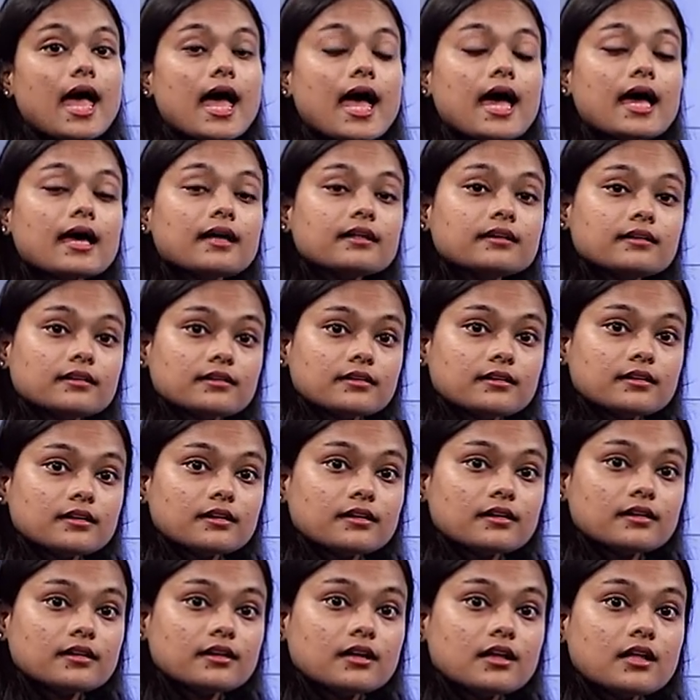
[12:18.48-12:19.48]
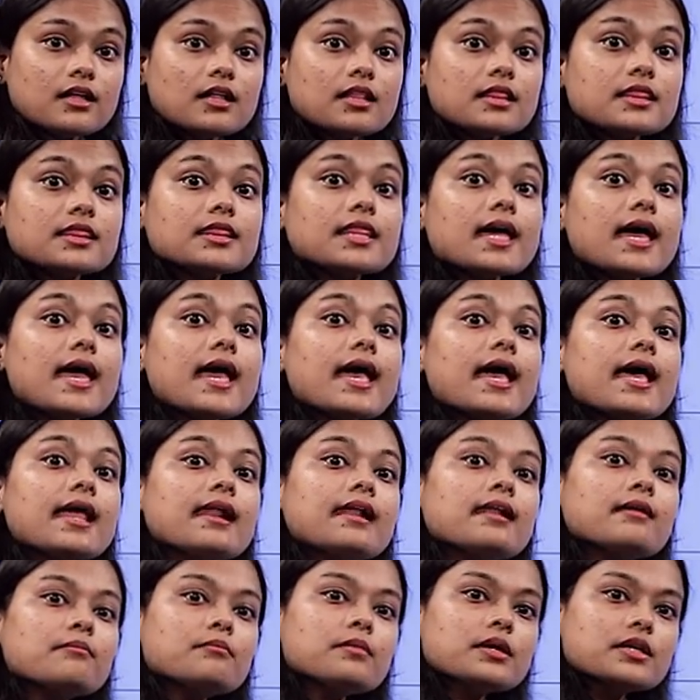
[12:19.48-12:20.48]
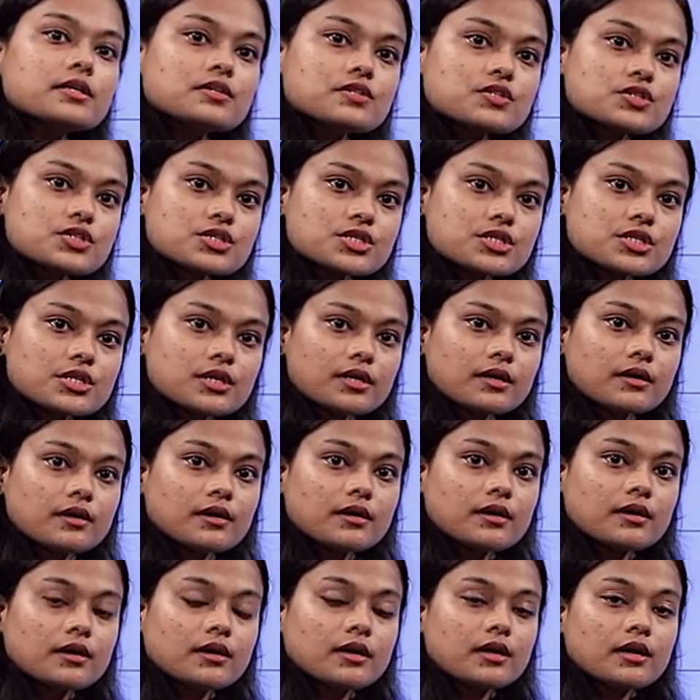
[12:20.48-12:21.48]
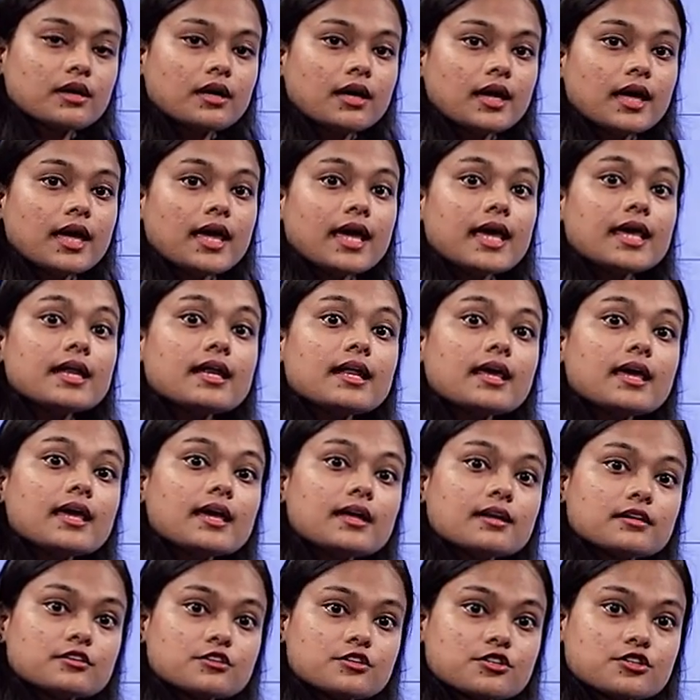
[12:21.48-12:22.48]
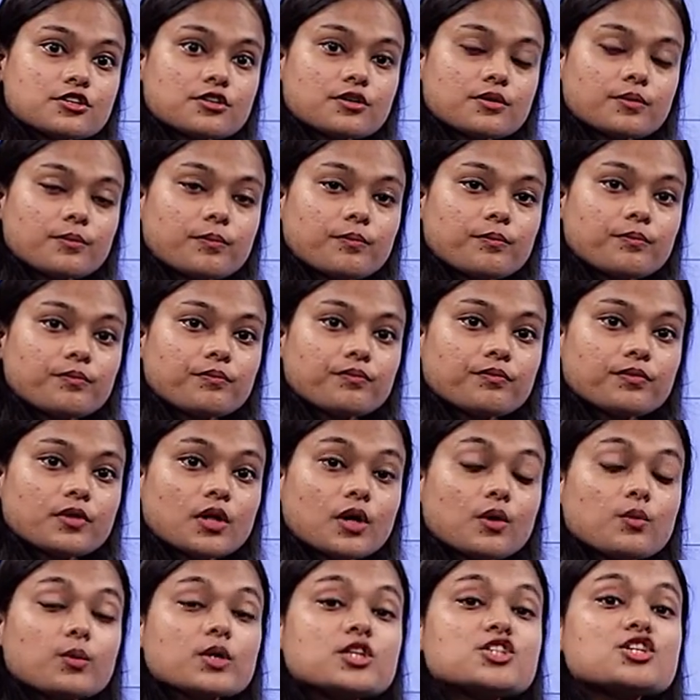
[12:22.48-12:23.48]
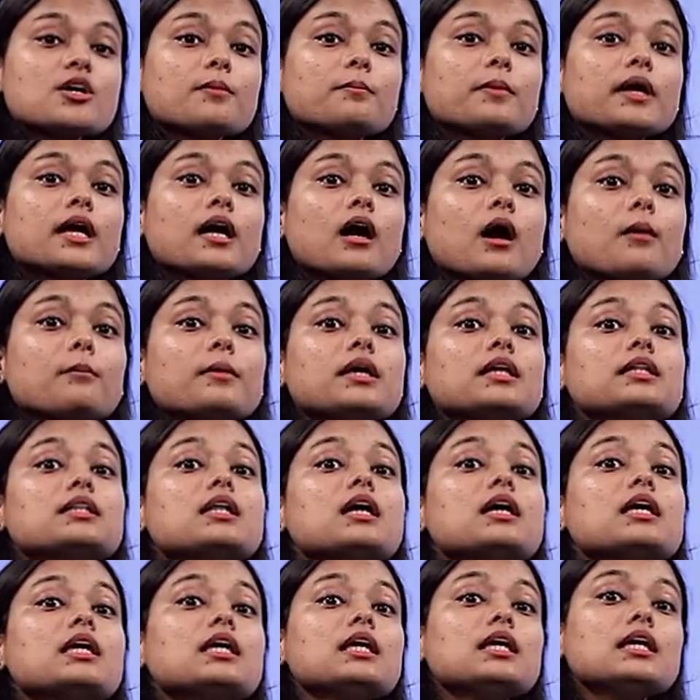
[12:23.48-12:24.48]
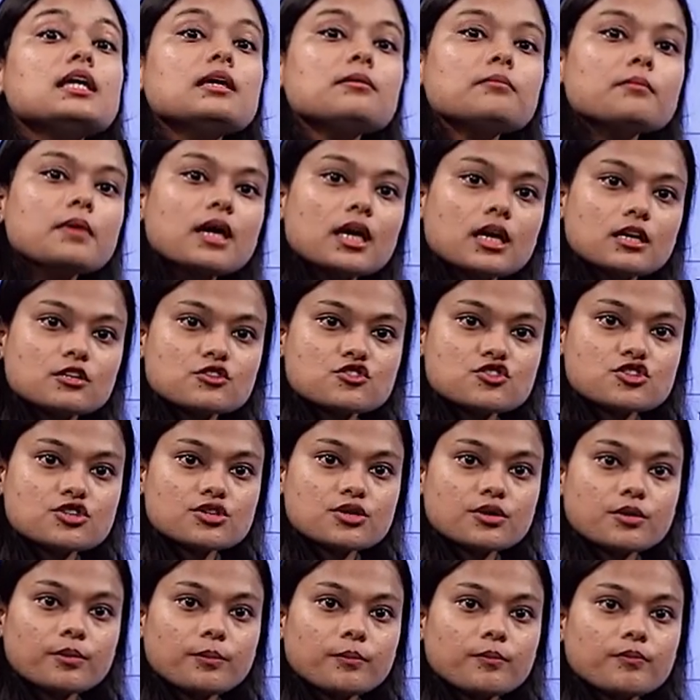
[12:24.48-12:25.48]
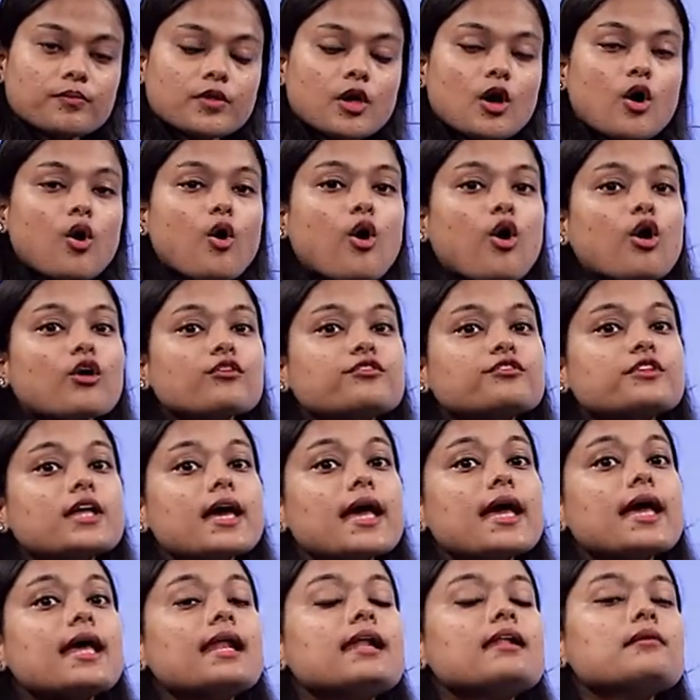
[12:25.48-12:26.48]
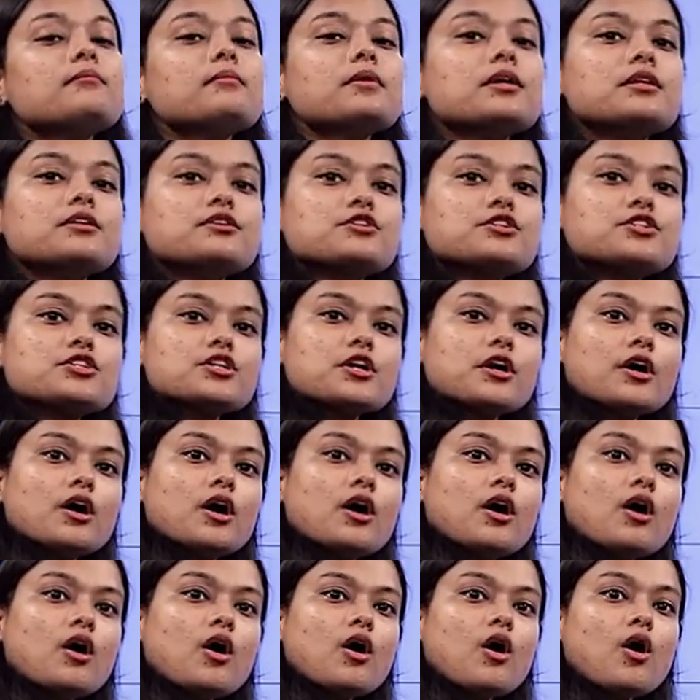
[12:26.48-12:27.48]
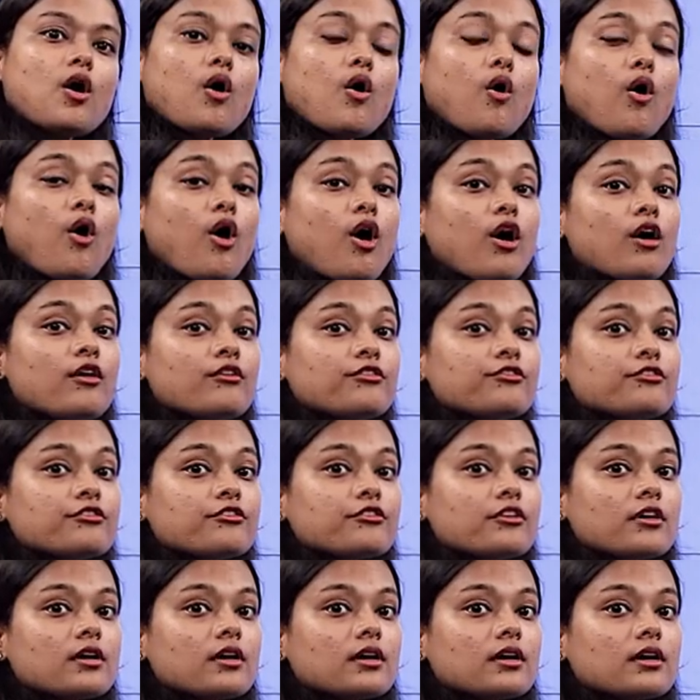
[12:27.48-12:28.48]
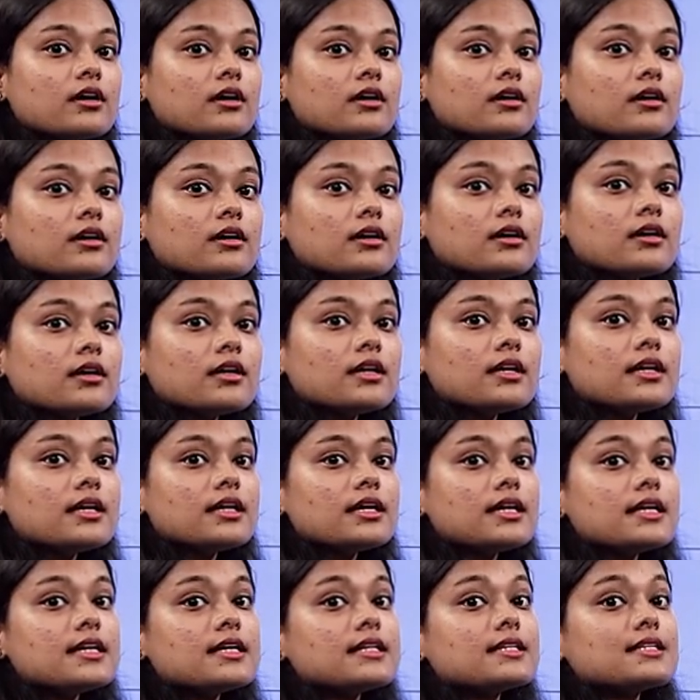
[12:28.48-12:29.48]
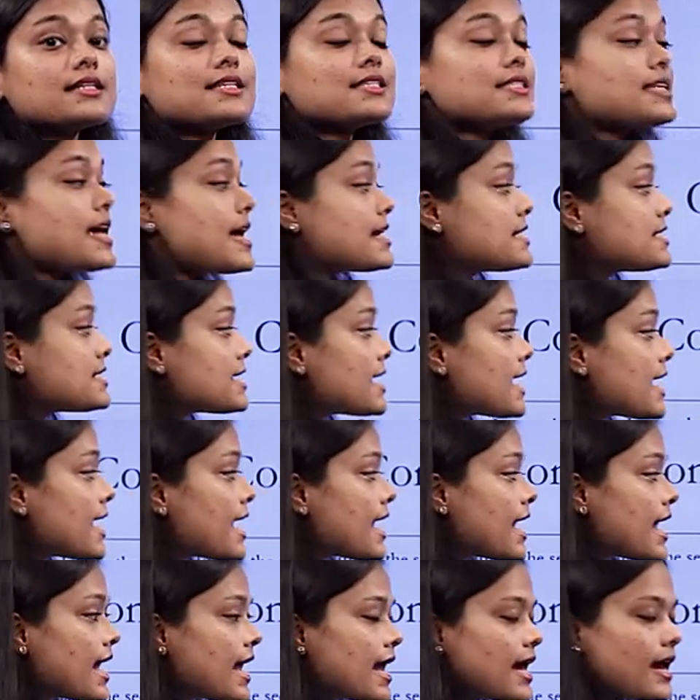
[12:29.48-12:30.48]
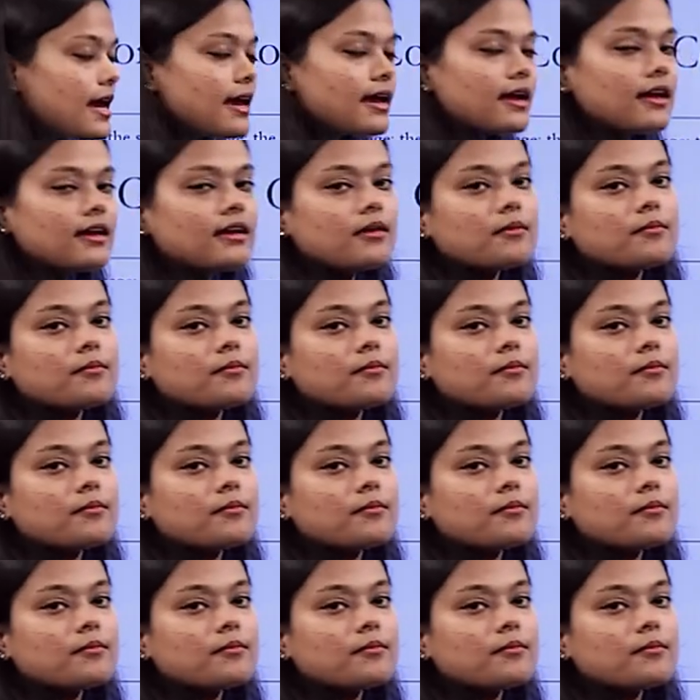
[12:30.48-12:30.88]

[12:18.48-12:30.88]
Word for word: And the elements in it which are becoming the image of the element of the set A,